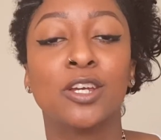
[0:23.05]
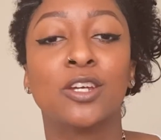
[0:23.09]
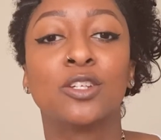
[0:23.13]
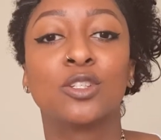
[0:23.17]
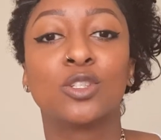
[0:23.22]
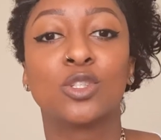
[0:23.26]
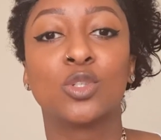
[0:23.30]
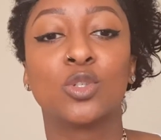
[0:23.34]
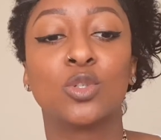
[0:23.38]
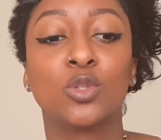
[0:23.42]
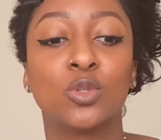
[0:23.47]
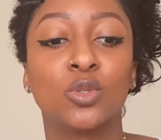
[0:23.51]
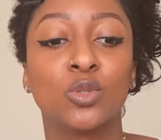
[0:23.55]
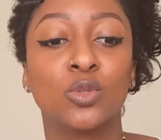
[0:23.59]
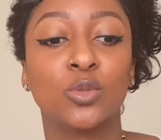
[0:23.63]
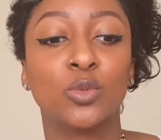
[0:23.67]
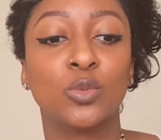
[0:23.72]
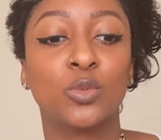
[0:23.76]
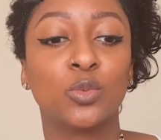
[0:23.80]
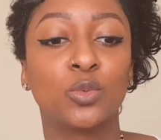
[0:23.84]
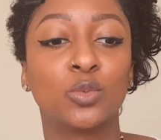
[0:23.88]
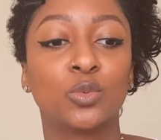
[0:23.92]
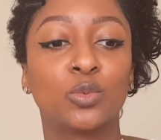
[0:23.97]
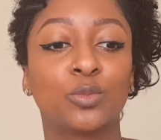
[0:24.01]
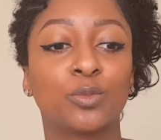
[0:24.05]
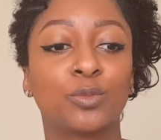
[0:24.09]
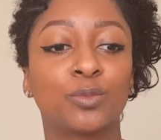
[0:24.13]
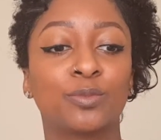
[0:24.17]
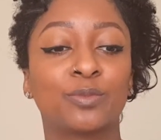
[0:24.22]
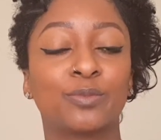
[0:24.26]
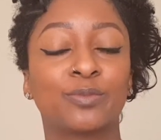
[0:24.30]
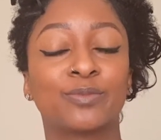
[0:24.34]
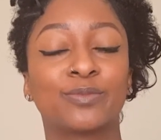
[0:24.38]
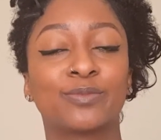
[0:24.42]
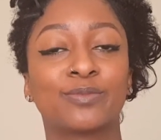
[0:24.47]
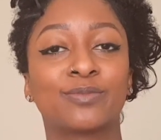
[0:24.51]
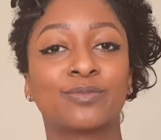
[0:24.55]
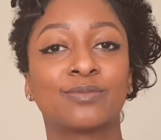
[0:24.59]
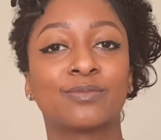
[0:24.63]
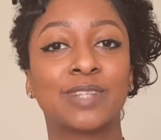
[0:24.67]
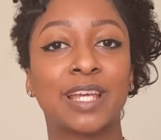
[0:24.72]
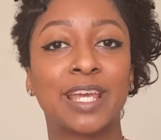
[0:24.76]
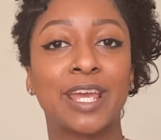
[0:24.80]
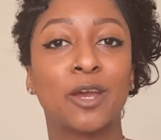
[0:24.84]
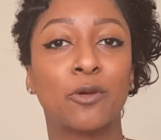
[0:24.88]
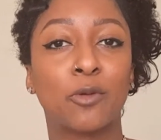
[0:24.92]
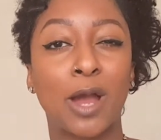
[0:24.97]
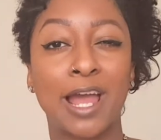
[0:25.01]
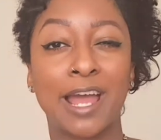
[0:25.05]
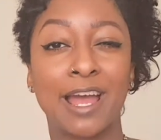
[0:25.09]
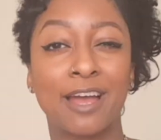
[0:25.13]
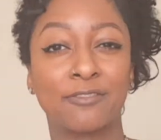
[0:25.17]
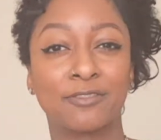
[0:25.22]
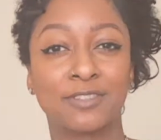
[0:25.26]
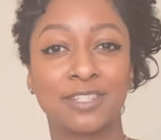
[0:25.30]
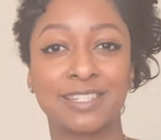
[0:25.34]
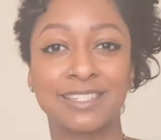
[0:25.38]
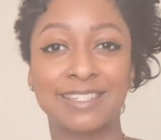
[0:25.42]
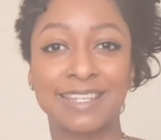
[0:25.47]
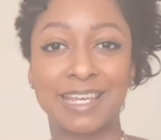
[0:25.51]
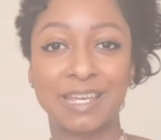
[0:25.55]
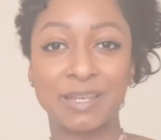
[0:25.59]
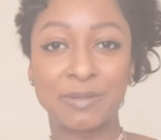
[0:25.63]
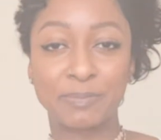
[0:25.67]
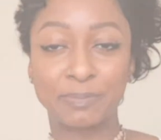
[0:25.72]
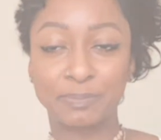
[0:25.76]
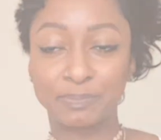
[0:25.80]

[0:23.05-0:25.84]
to hear what I have to say.